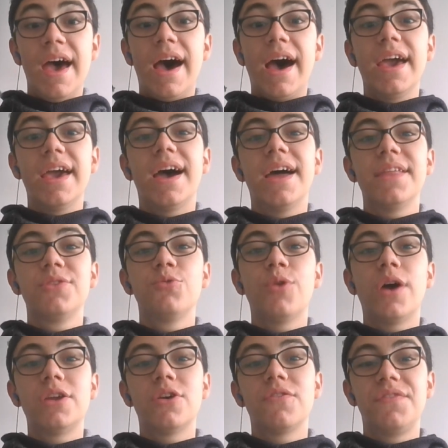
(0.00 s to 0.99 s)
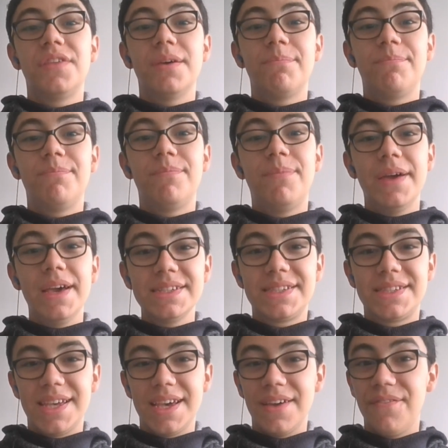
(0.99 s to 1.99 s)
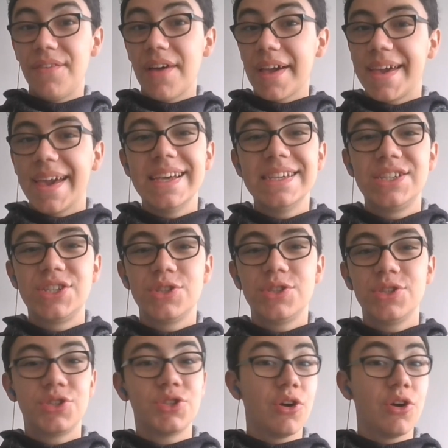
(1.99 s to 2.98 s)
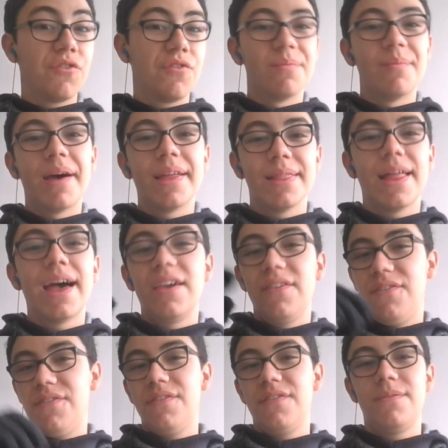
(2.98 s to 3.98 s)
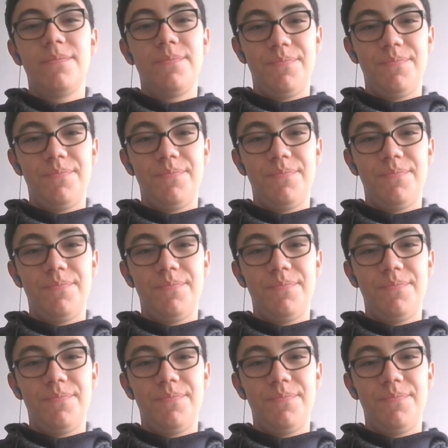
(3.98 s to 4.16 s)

I had one of the best vacations of my life.